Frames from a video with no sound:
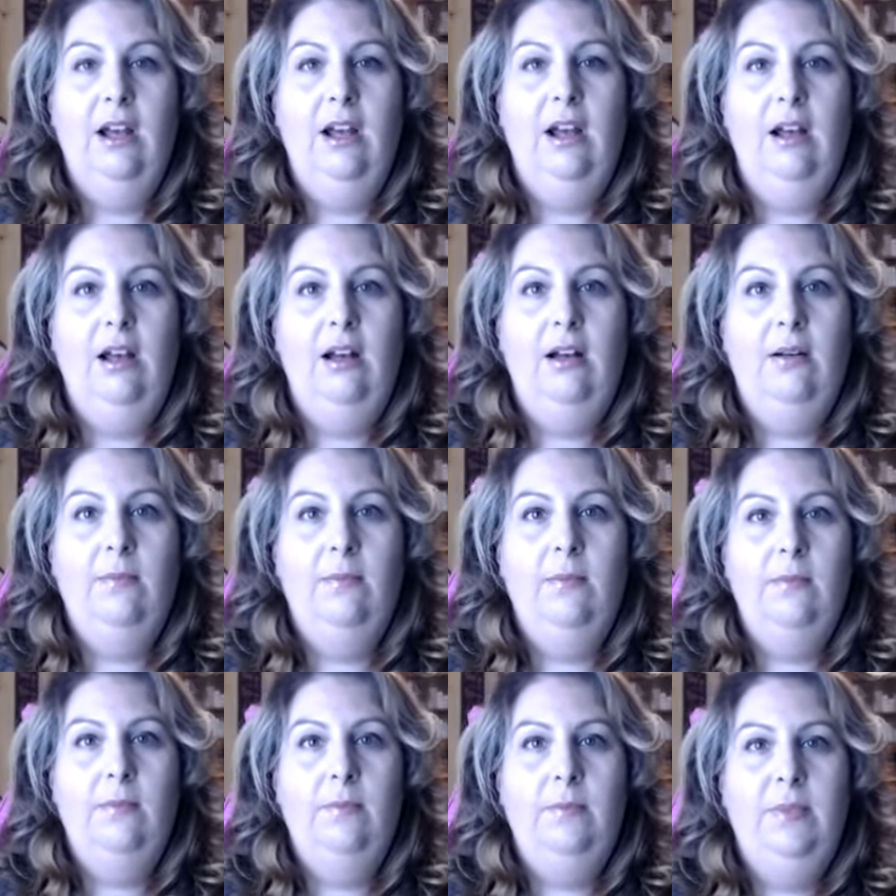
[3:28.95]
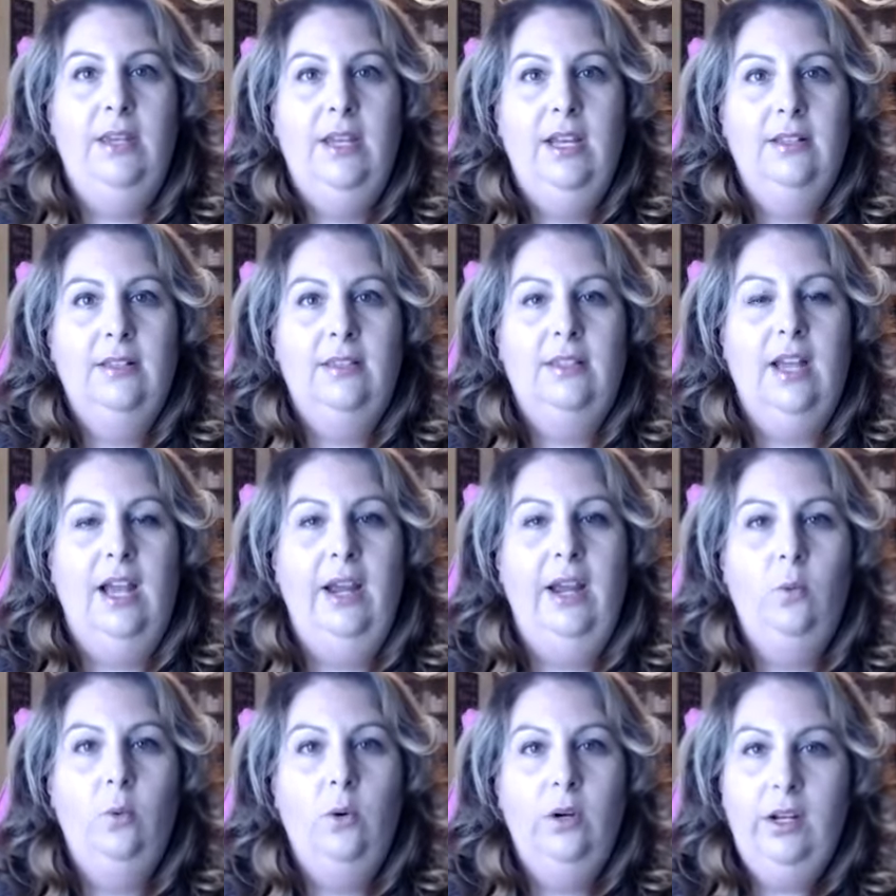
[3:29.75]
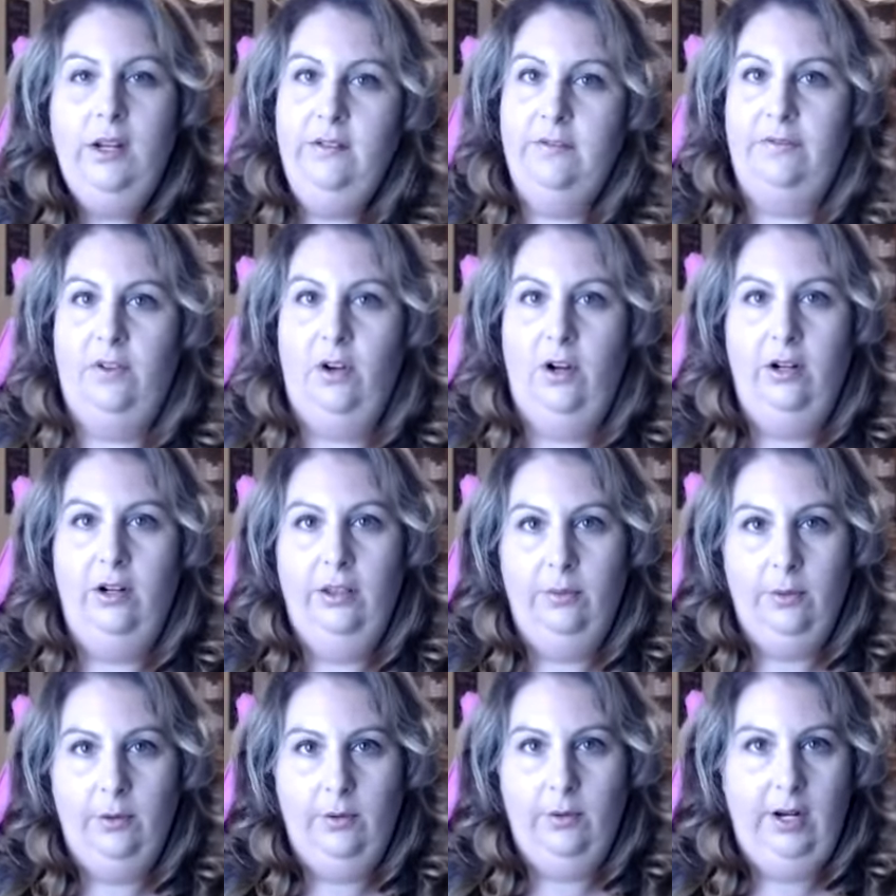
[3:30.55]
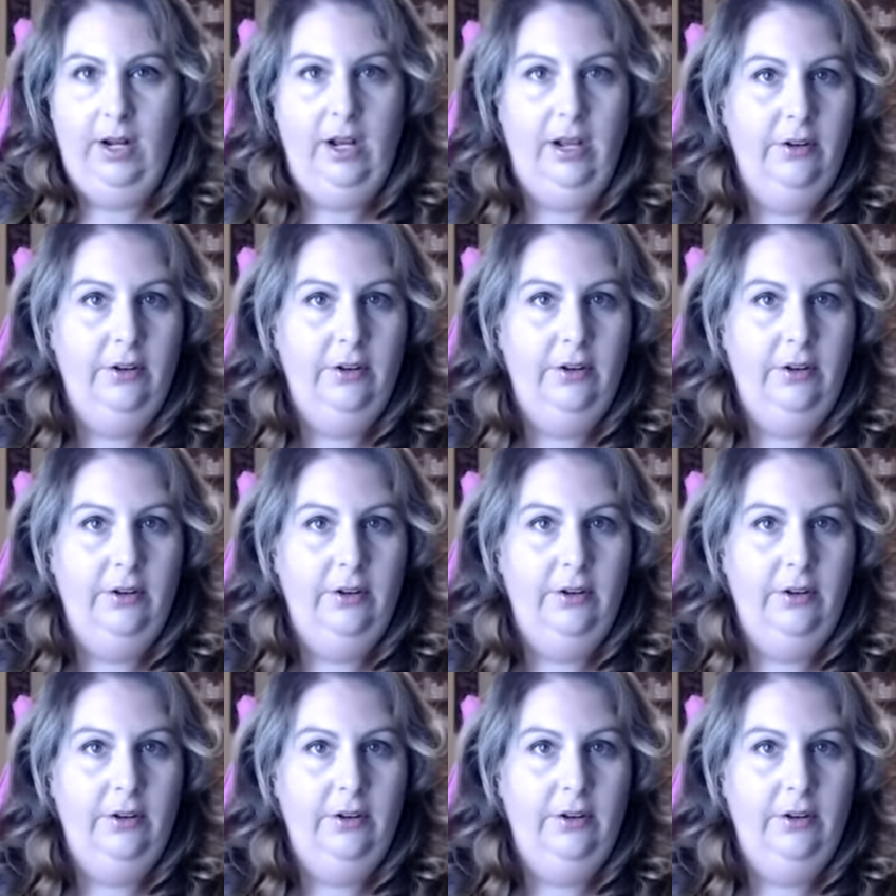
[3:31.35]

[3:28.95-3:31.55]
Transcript: um, because I would have gone through it a